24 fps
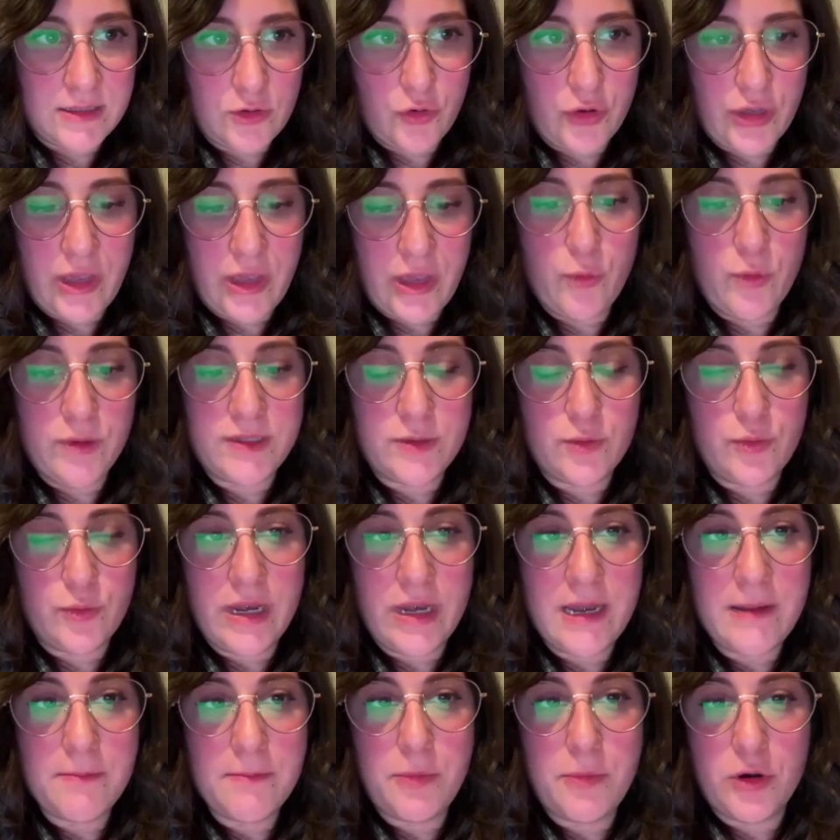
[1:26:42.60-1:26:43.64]
So it was
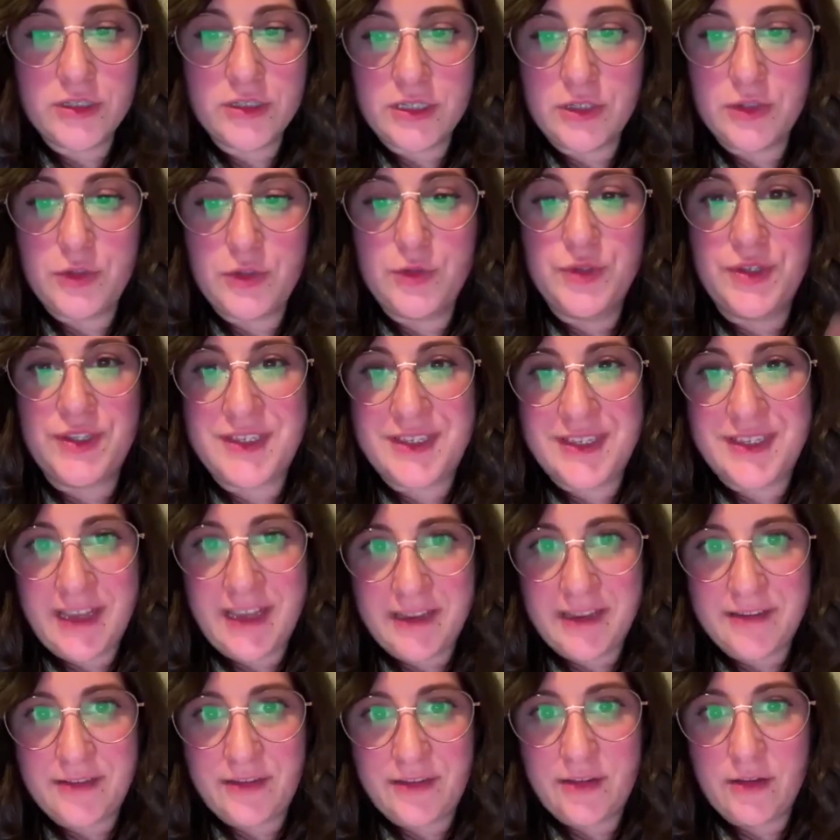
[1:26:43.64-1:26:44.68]
really important to
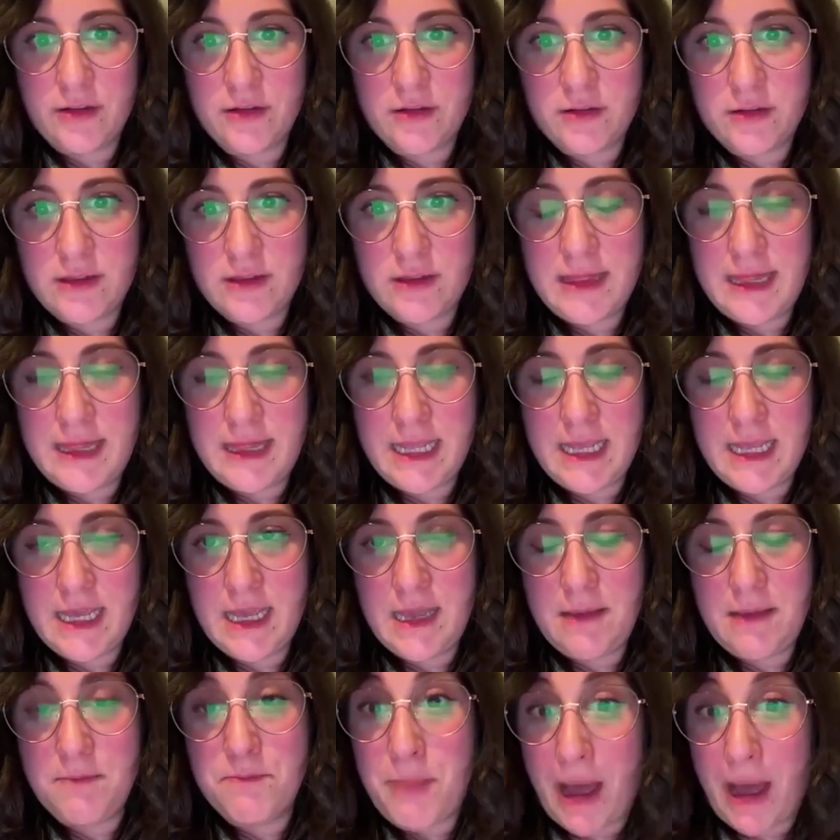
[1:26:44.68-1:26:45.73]
set
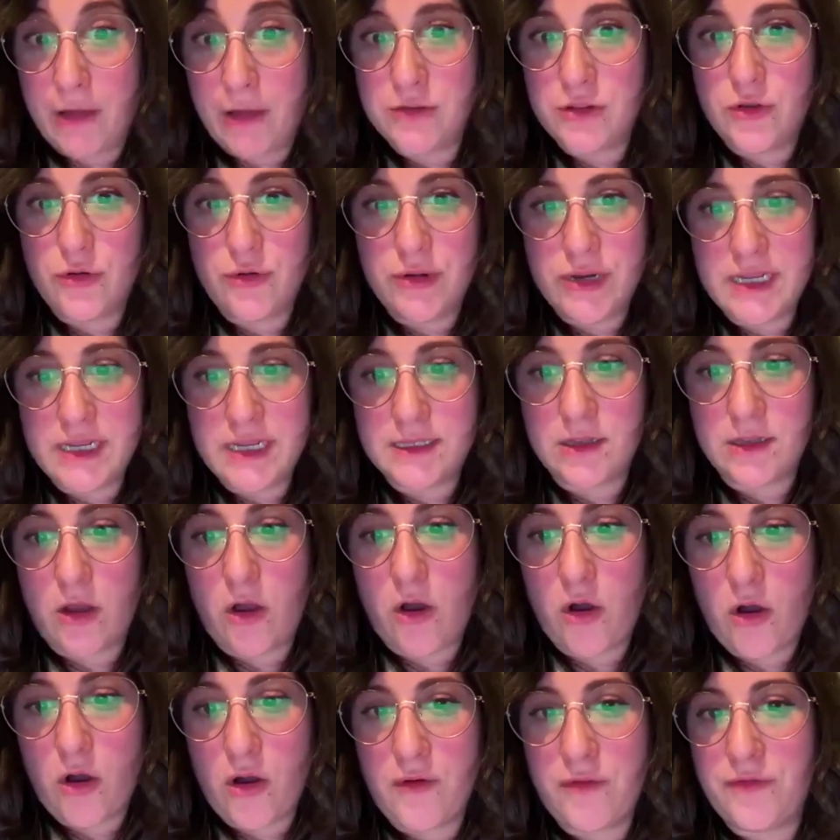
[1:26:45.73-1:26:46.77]
the boundaries
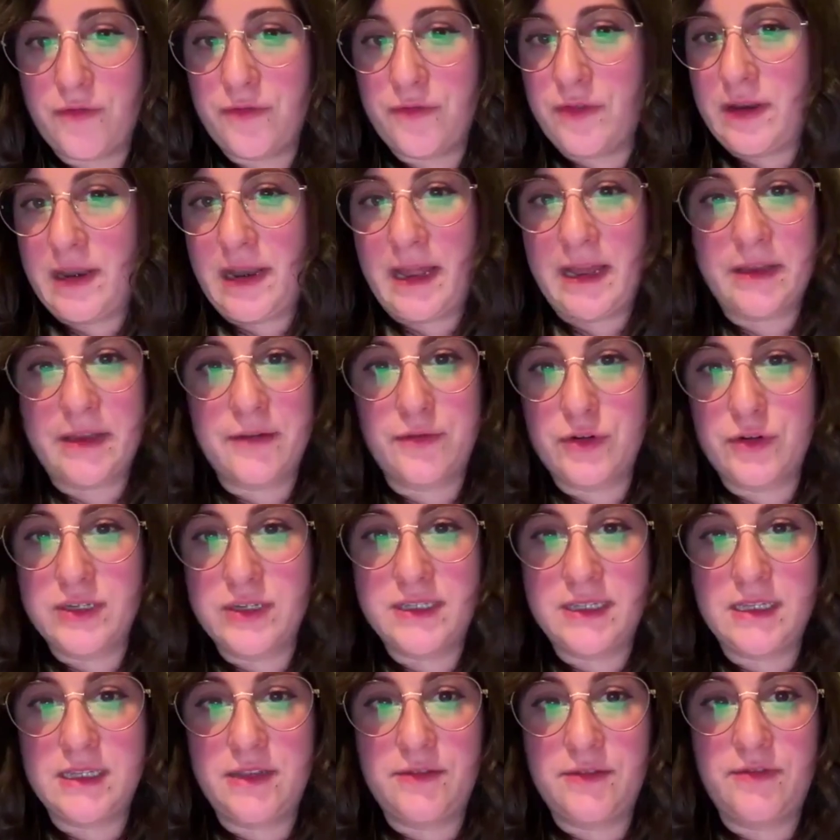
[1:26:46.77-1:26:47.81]
of, like, for
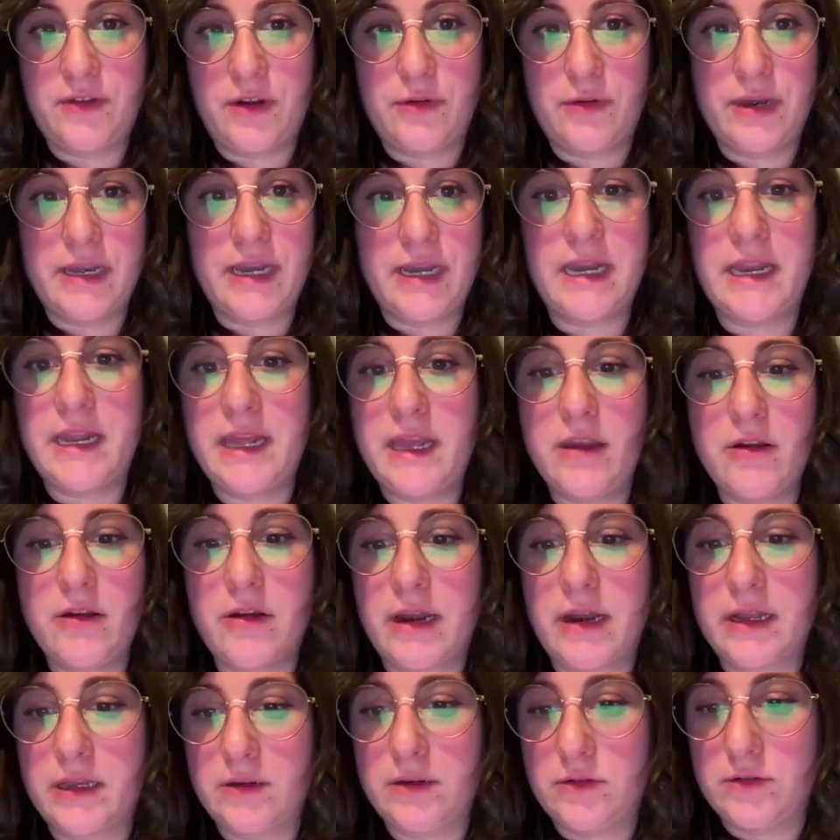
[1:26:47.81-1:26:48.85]
instance, if I read it here,
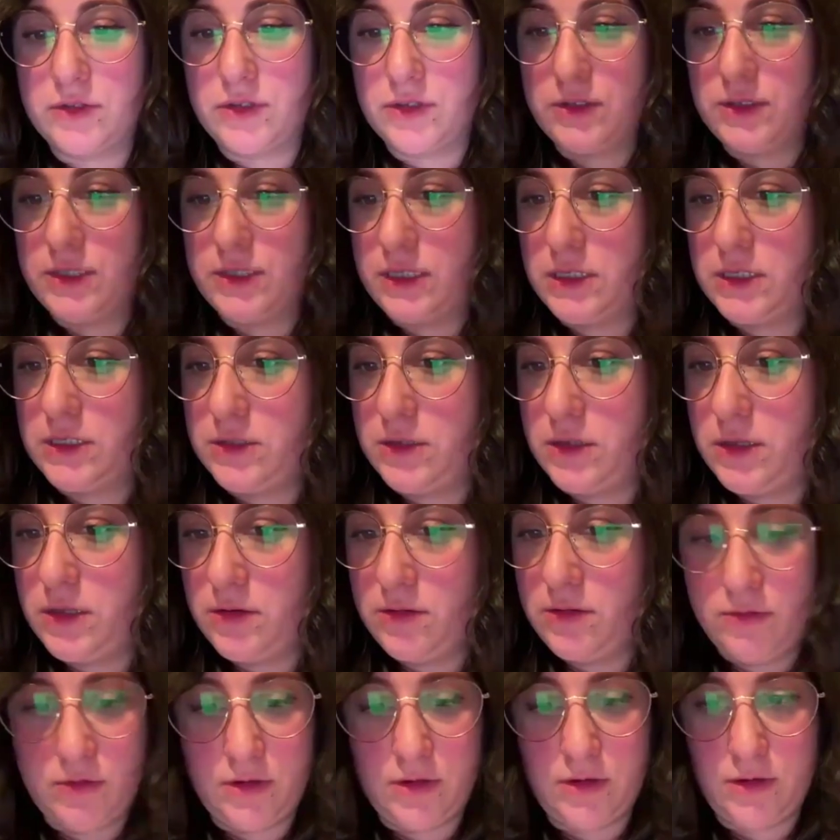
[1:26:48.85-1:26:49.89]
I can also send it to
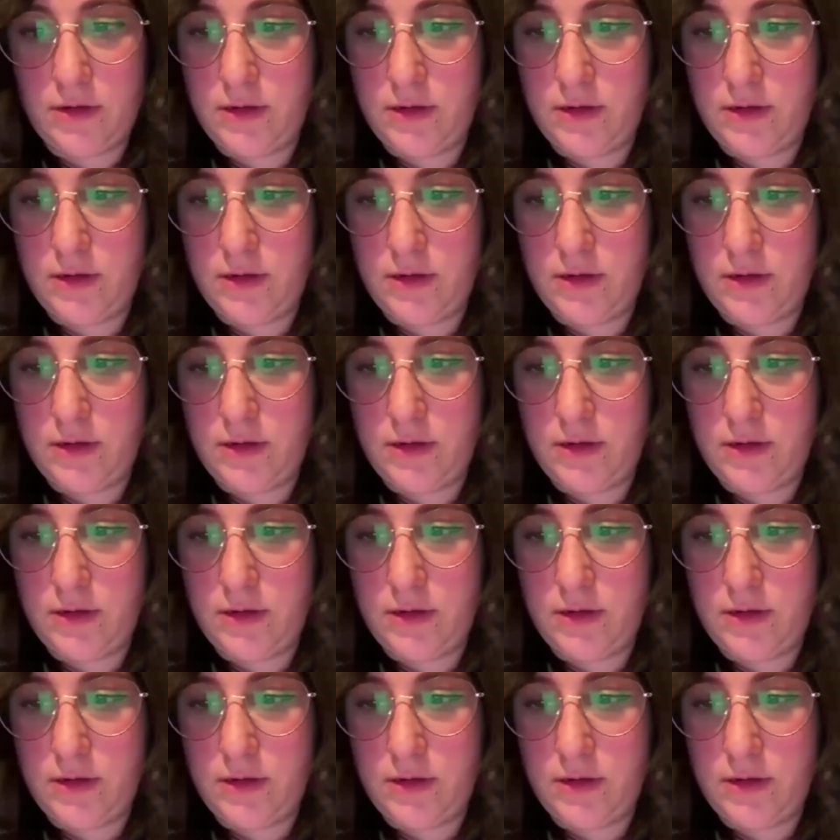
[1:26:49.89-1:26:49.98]
you.